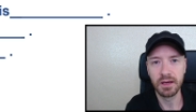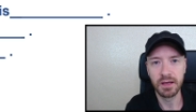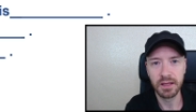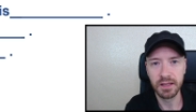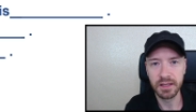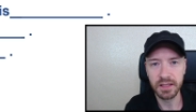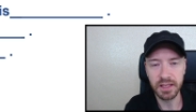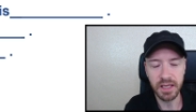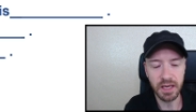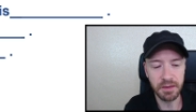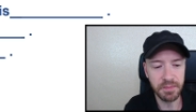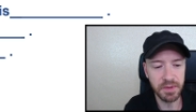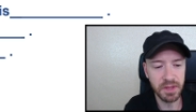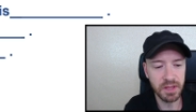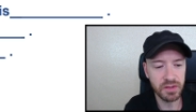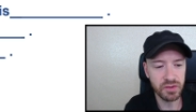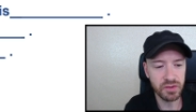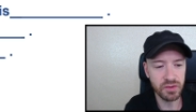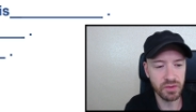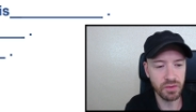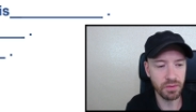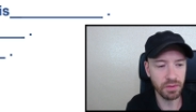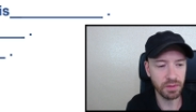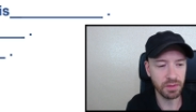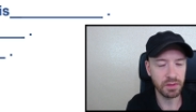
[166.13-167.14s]
Tell me the
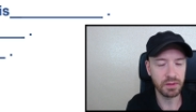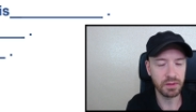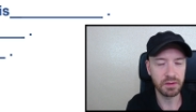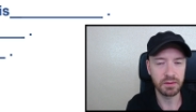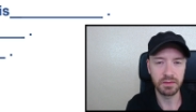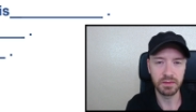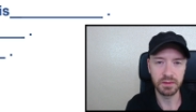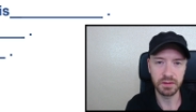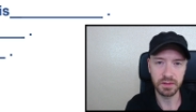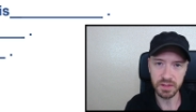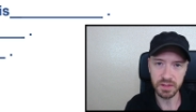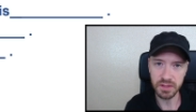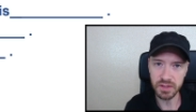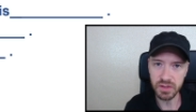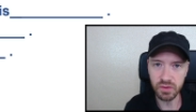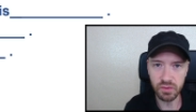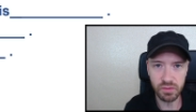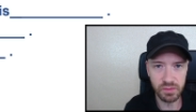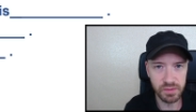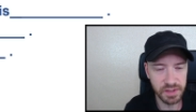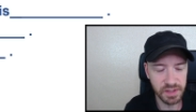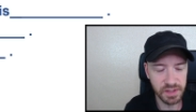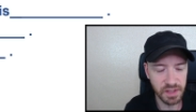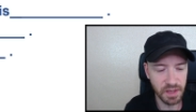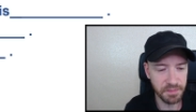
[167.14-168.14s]
truth. You stole
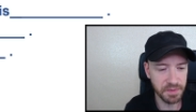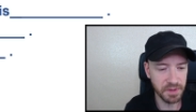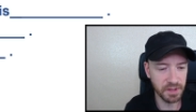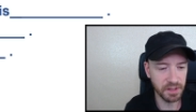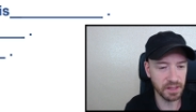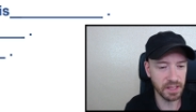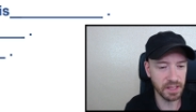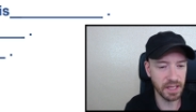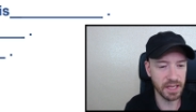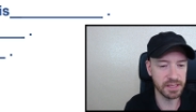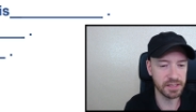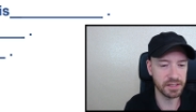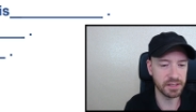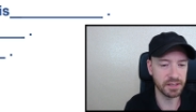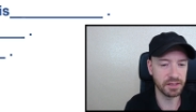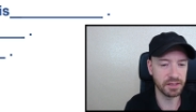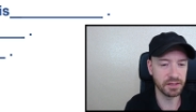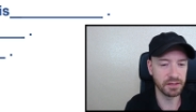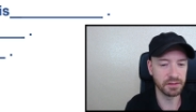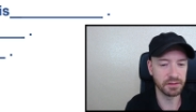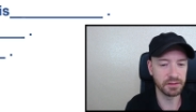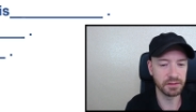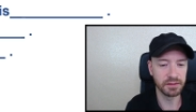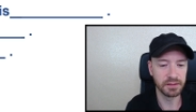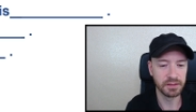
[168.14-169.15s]
something last
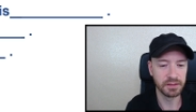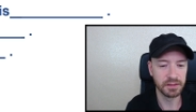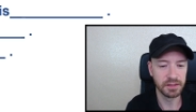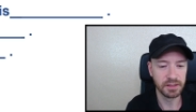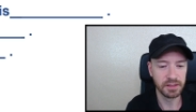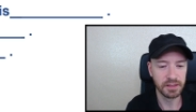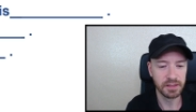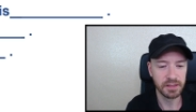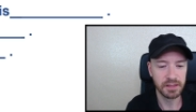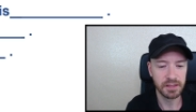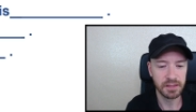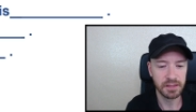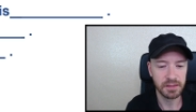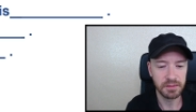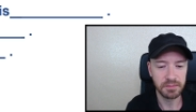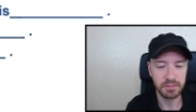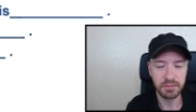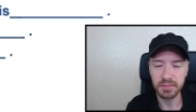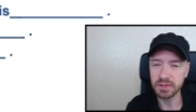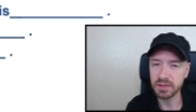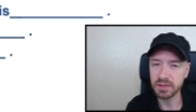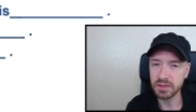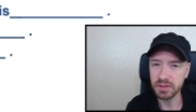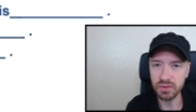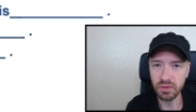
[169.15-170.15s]
year.
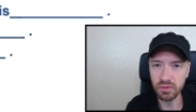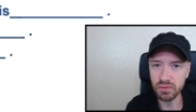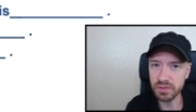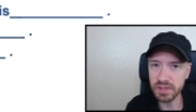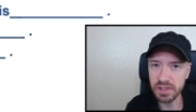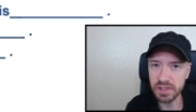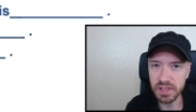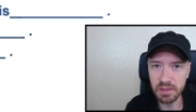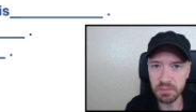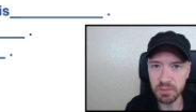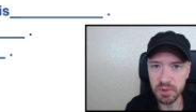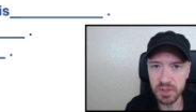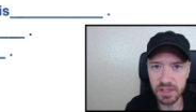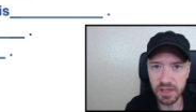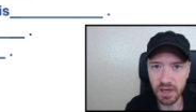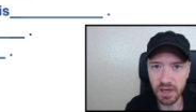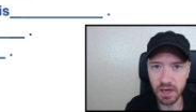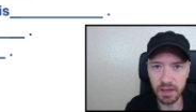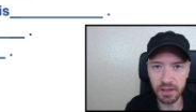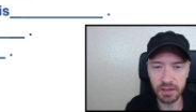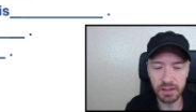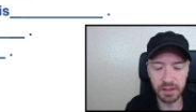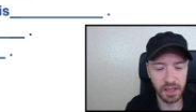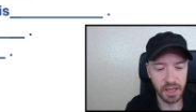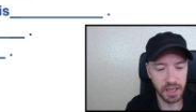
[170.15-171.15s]
Stole someone's
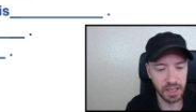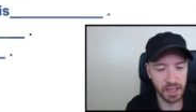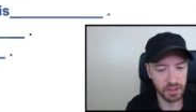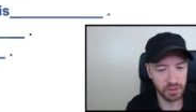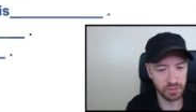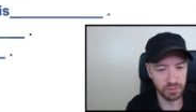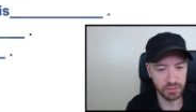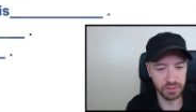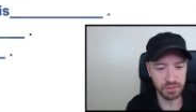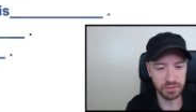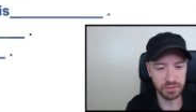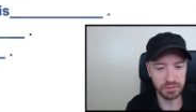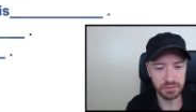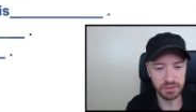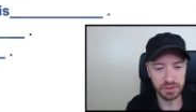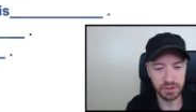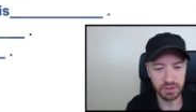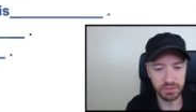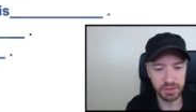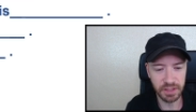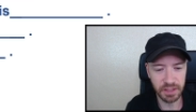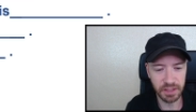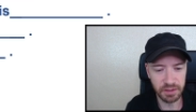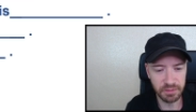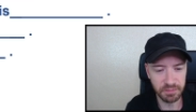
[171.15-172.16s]
heart? I don't know. You
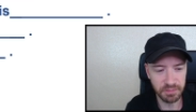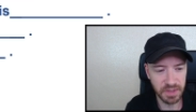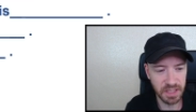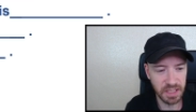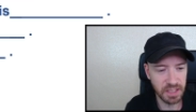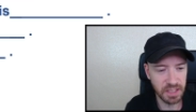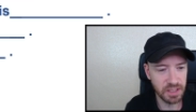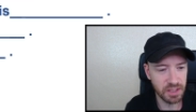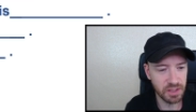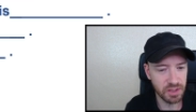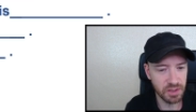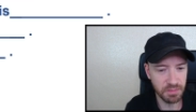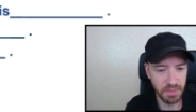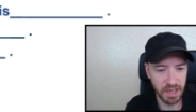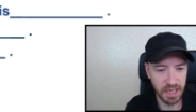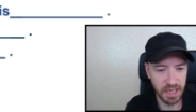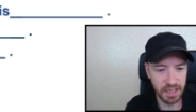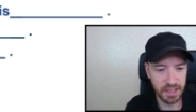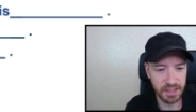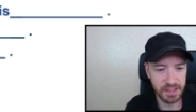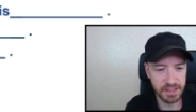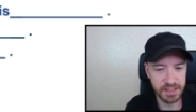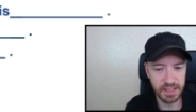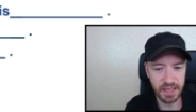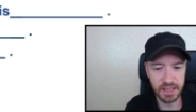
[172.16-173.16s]
tell me. You make
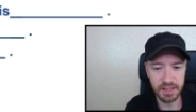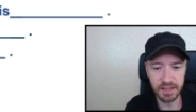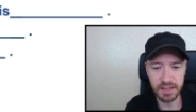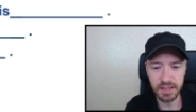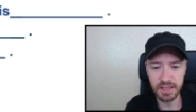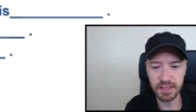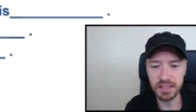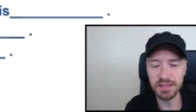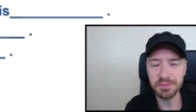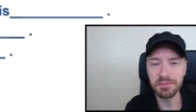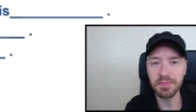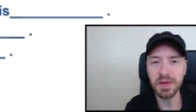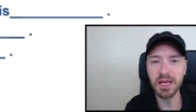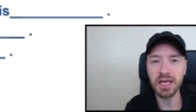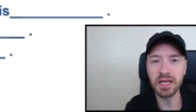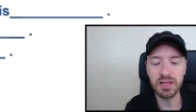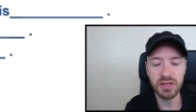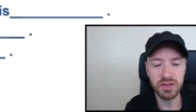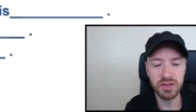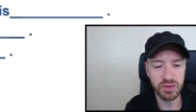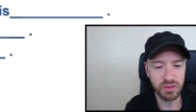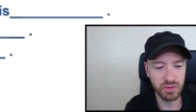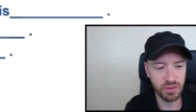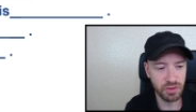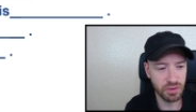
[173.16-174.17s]
a sentence. Make it
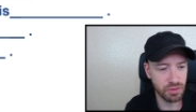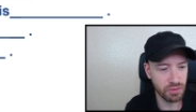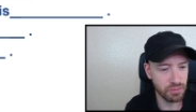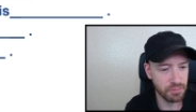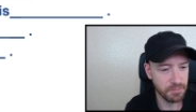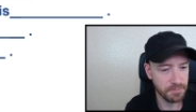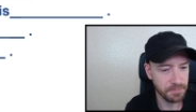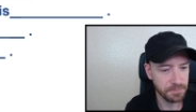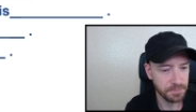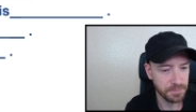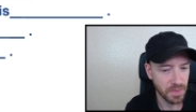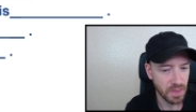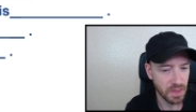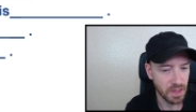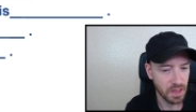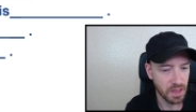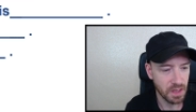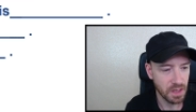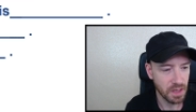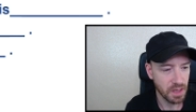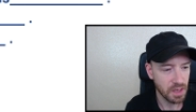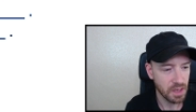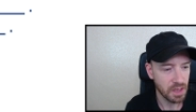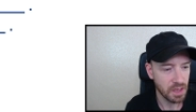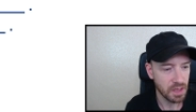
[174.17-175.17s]
true.
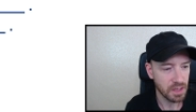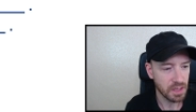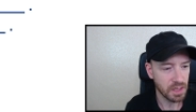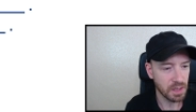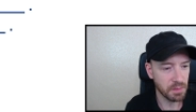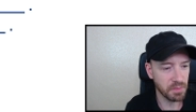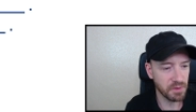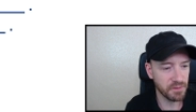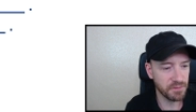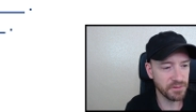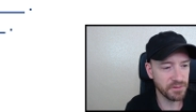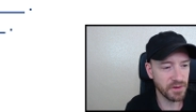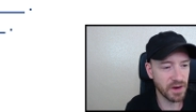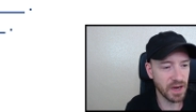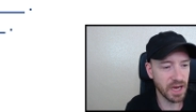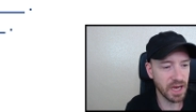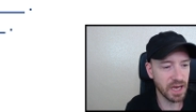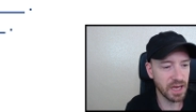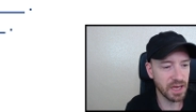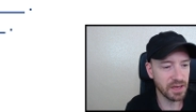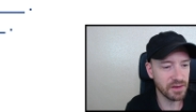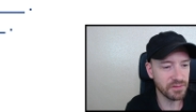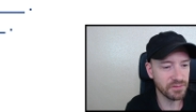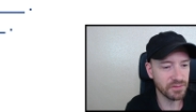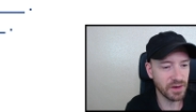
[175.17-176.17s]
Number
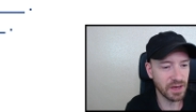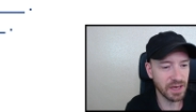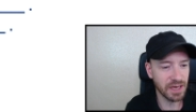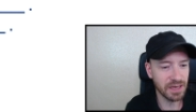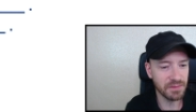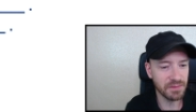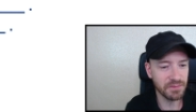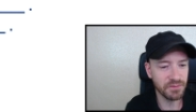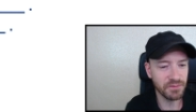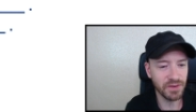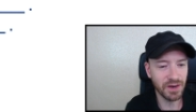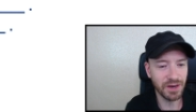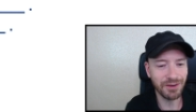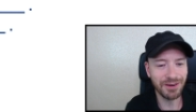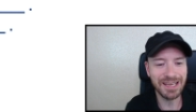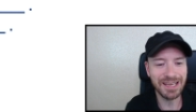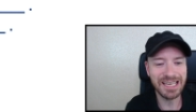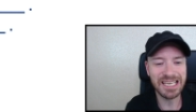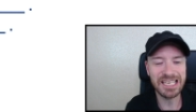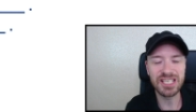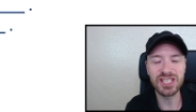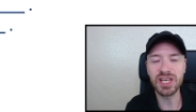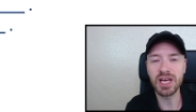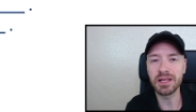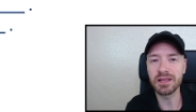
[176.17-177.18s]
five, I am very
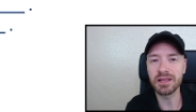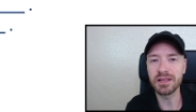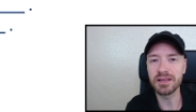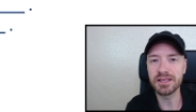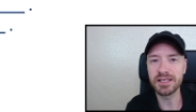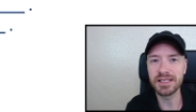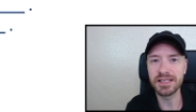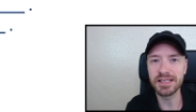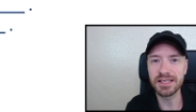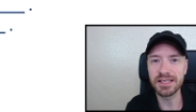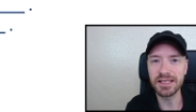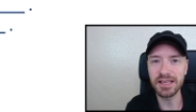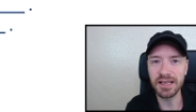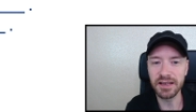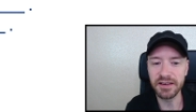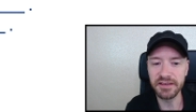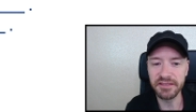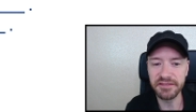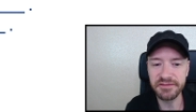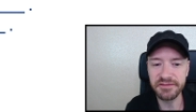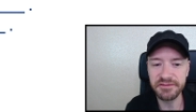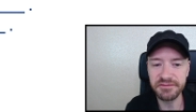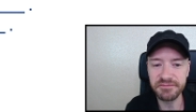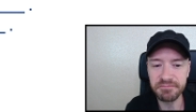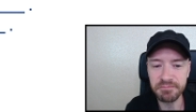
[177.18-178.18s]
jealous
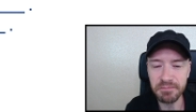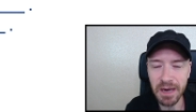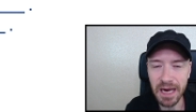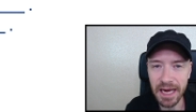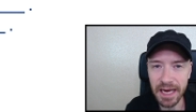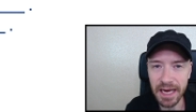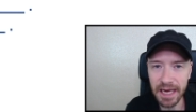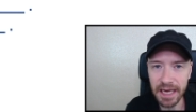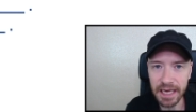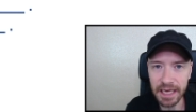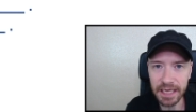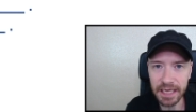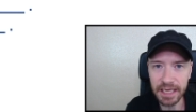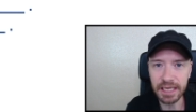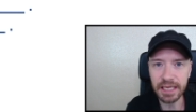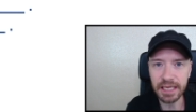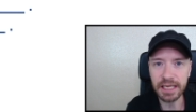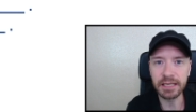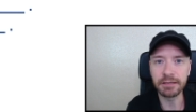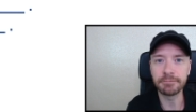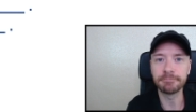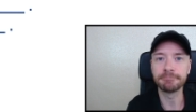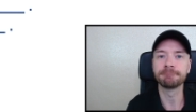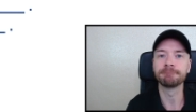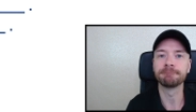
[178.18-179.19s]
of my.
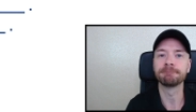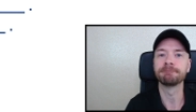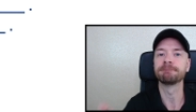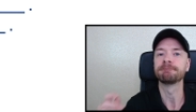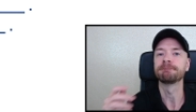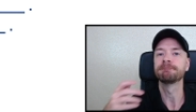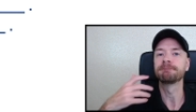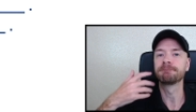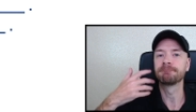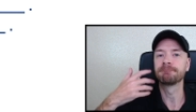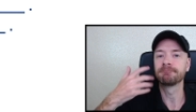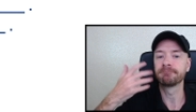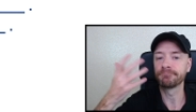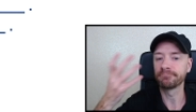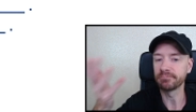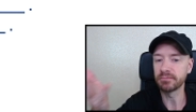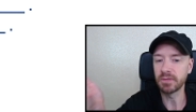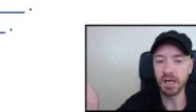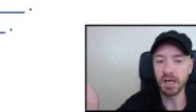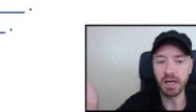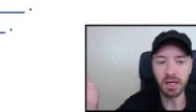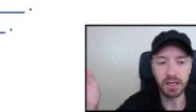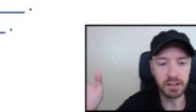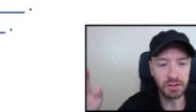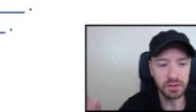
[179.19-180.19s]

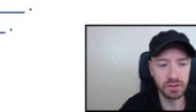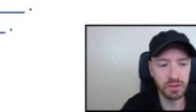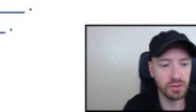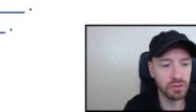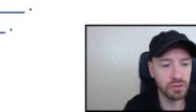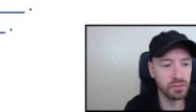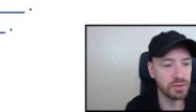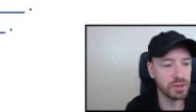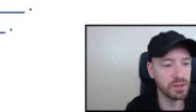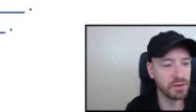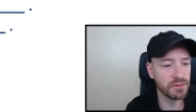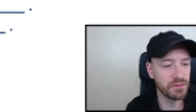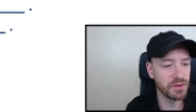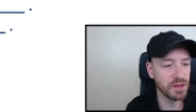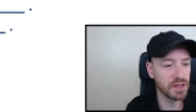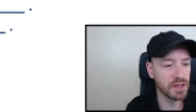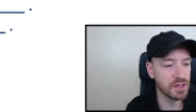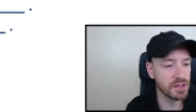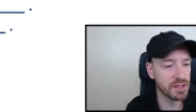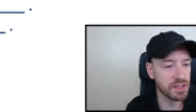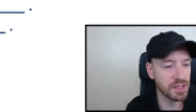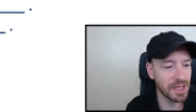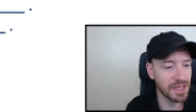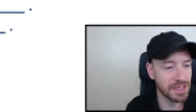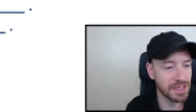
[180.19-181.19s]
I don't know, you
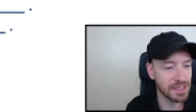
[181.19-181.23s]
finished that